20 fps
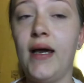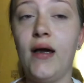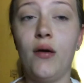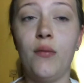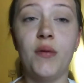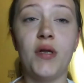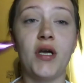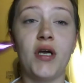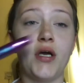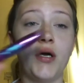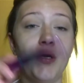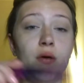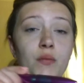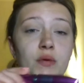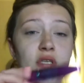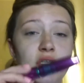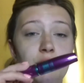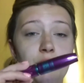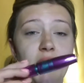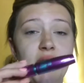Now I'm going to go in
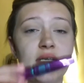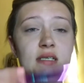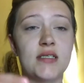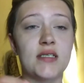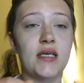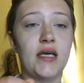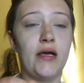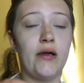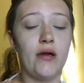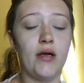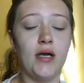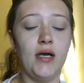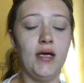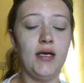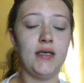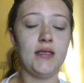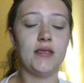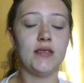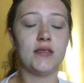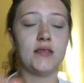with the mascara.
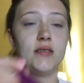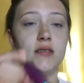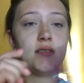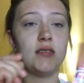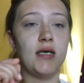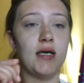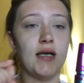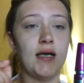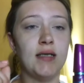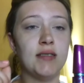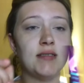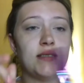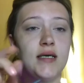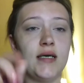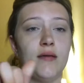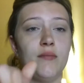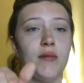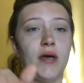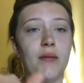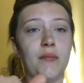And this is, like I
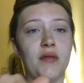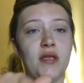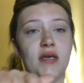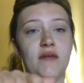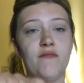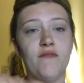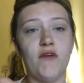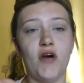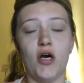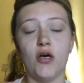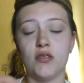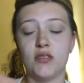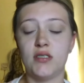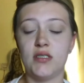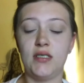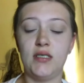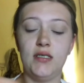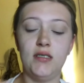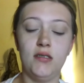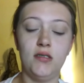said, Maybelline
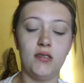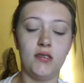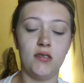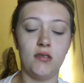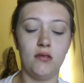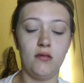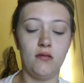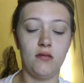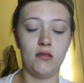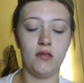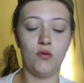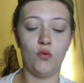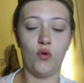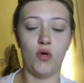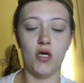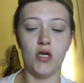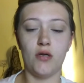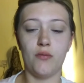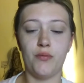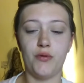Falsies. The
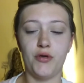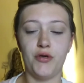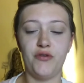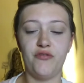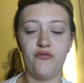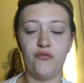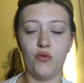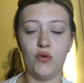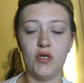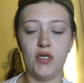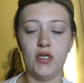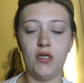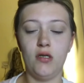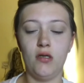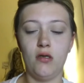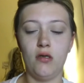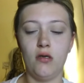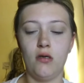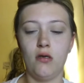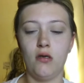waterproof one.
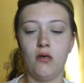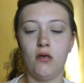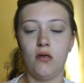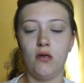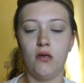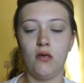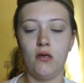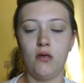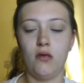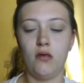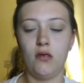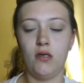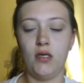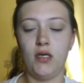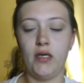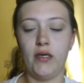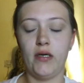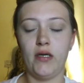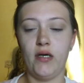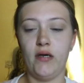
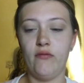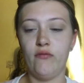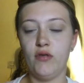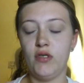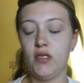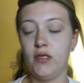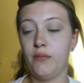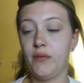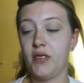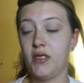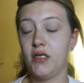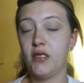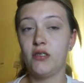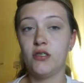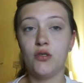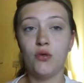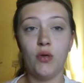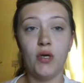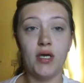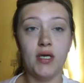And I've really been
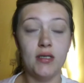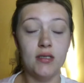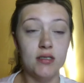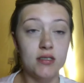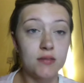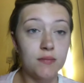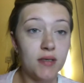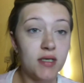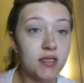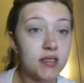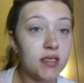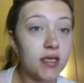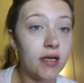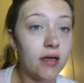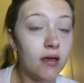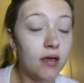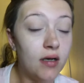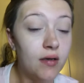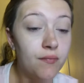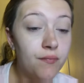enjoying this
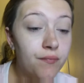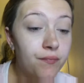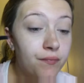mascara.